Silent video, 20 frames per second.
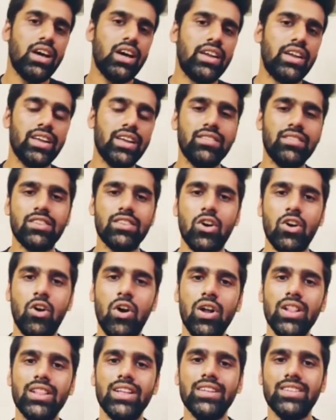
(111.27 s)
Rest
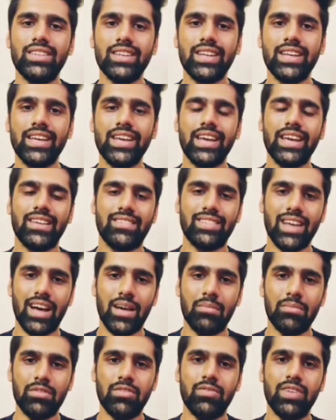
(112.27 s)
all the 3
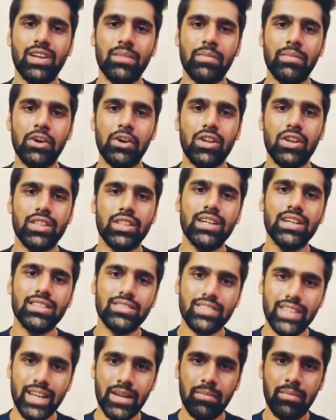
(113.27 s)
exams will be on the
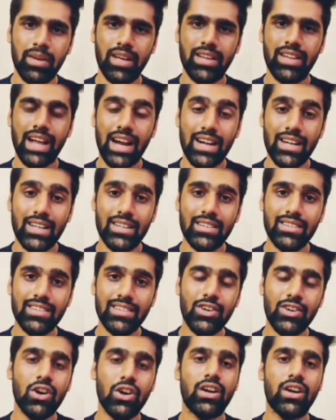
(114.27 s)
same day, that is
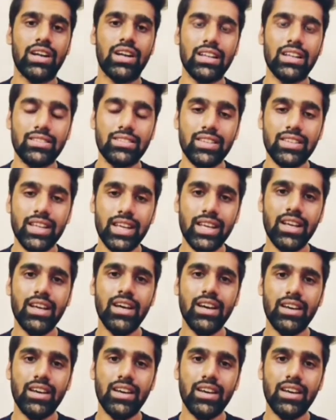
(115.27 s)
your listening,